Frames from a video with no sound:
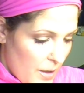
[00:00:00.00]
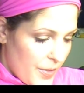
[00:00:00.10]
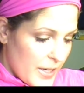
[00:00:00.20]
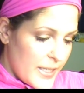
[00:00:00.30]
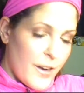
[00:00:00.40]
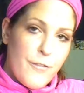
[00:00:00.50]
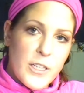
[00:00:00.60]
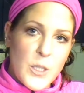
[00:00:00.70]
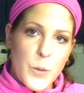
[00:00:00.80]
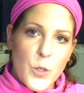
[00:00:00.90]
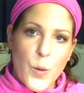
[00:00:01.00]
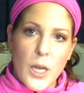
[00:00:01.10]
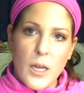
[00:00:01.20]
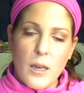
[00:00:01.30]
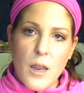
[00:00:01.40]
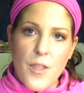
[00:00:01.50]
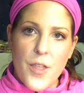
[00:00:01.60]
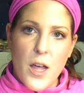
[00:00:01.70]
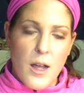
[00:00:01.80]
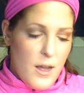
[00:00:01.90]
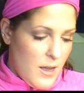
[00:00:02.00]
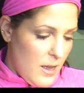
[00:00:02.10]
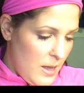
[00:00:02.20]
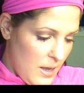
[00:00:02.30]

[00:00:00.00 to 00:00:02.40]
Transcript: The difference between the